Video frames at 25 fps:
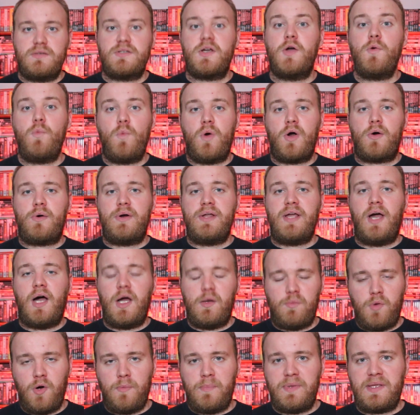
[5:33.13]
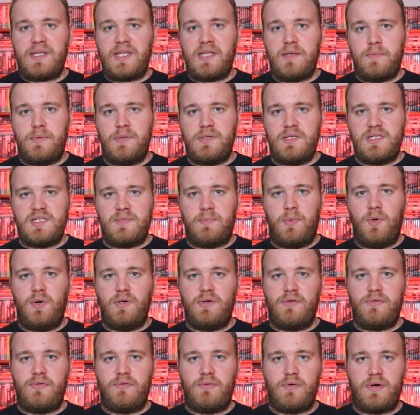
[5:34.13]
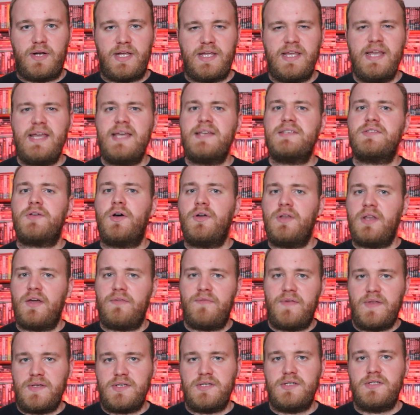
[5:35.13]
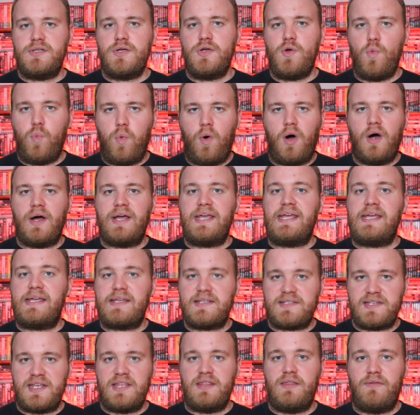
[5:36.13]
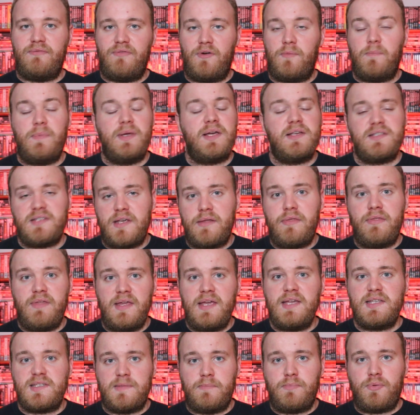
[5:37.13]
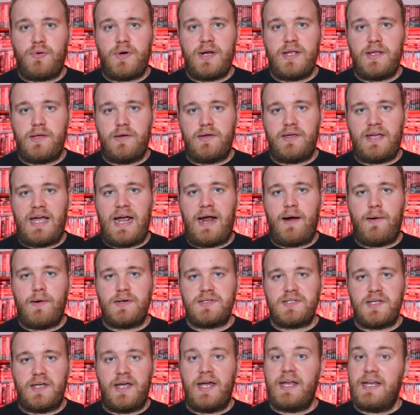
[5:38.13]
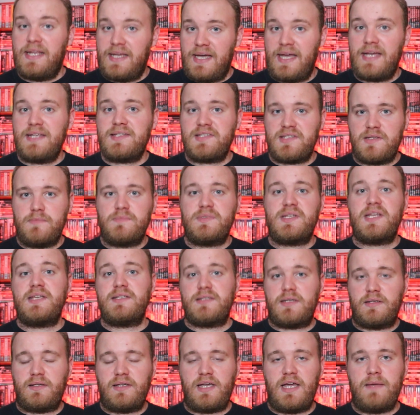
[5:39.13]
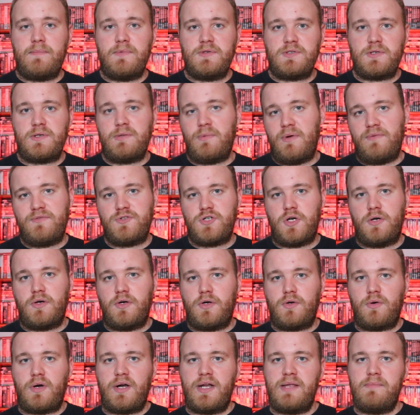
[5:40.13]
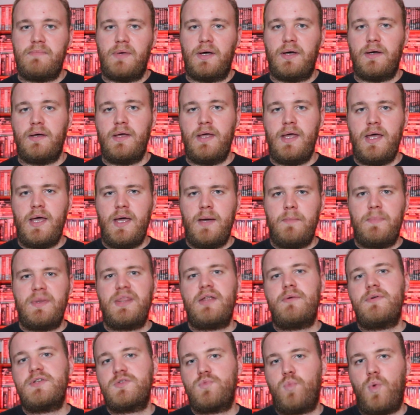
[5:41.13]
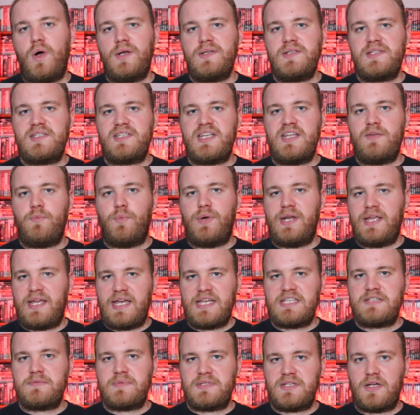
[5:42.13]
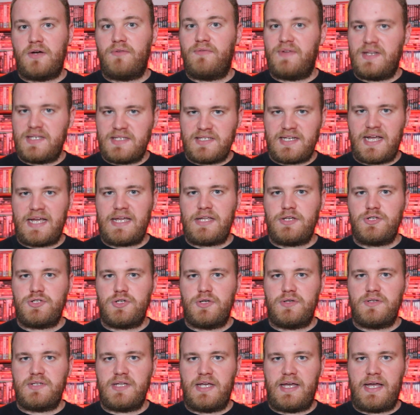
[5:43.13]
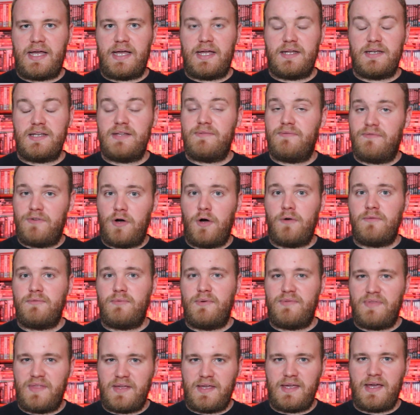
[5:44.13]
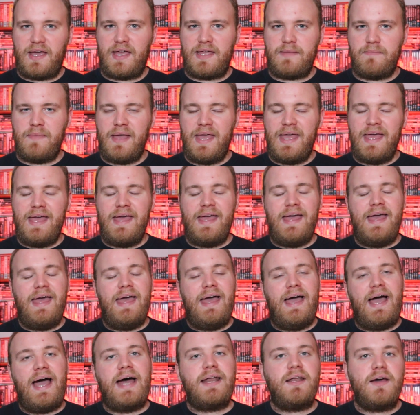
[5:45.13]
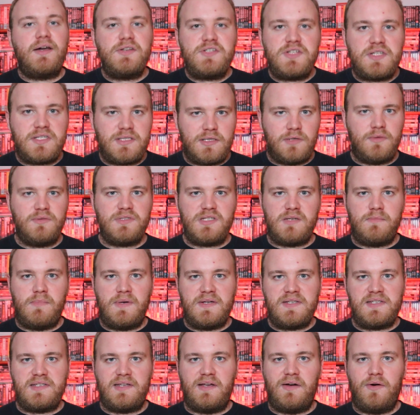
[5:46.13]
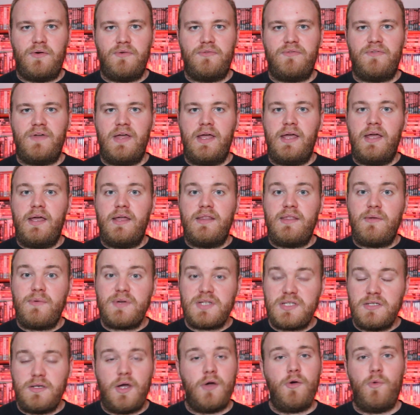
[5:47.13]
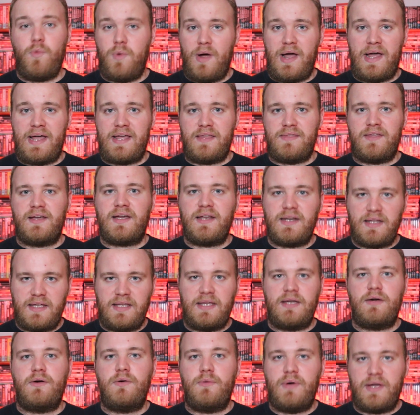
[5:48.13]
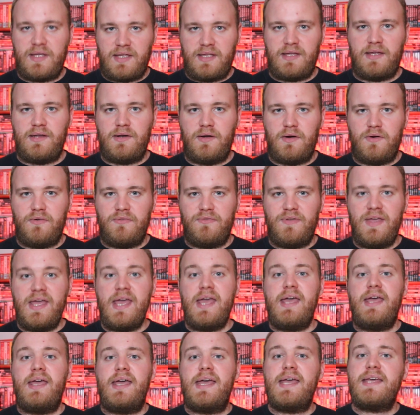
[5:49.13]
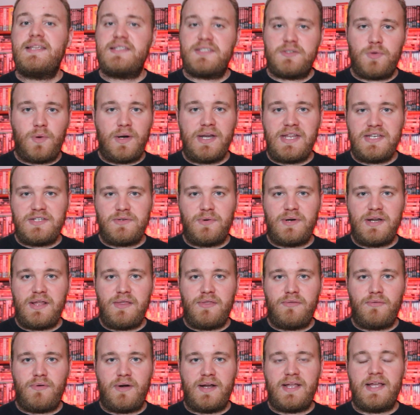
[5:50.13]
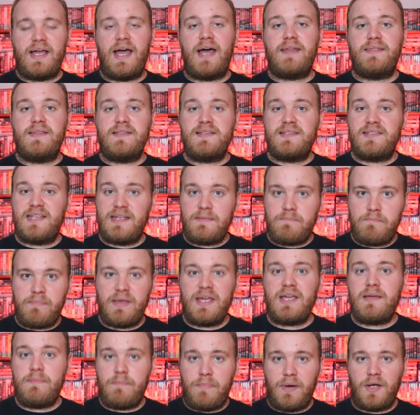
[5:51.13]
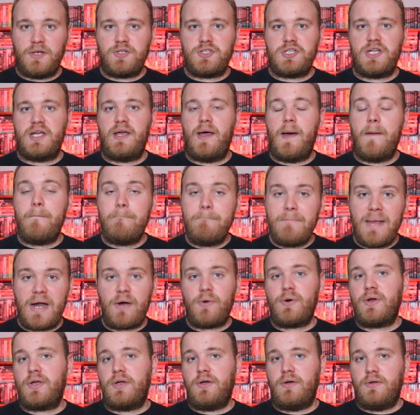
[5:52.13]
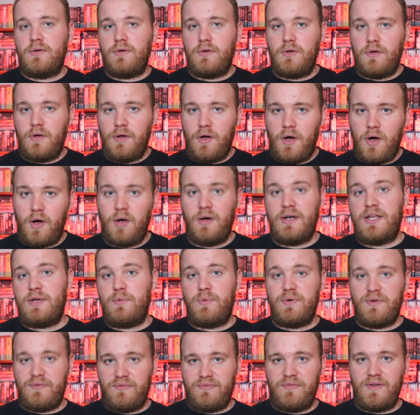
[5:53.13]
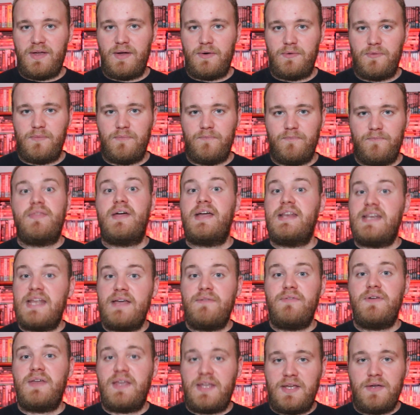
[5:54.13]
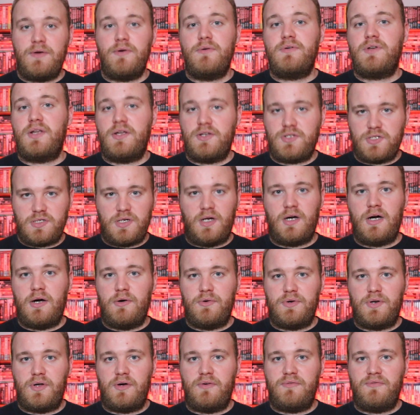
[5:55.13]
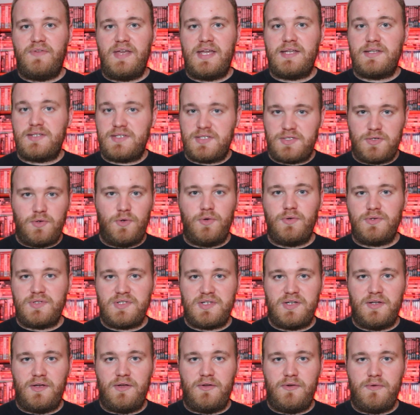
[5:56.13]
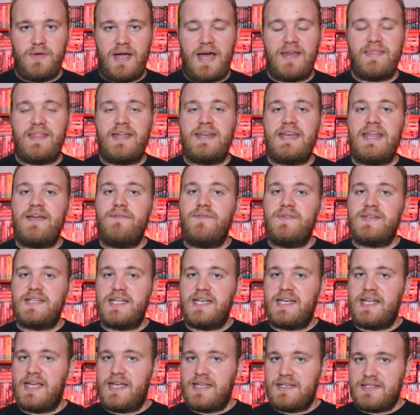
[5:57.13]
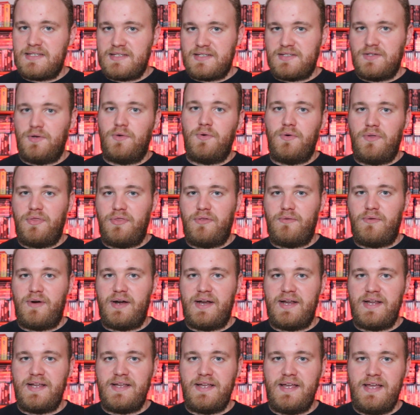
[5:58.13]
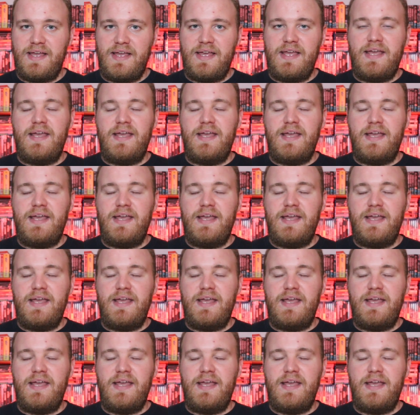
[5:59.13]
Don't worry, I will be keeping the spoiler free. It's got nothing to do why he is in the film, because I think he's a pretty good character and he has some decent chemistry with John Kramer. But there is one scene when he gets himself endangered and involved with the game, and I just thought to myself, there is no way they're going to kill a kid off. It's 2023 and this is a big budget American Hollywood film. They never killed a child off in Saw 2 and they never did it in Saw 3.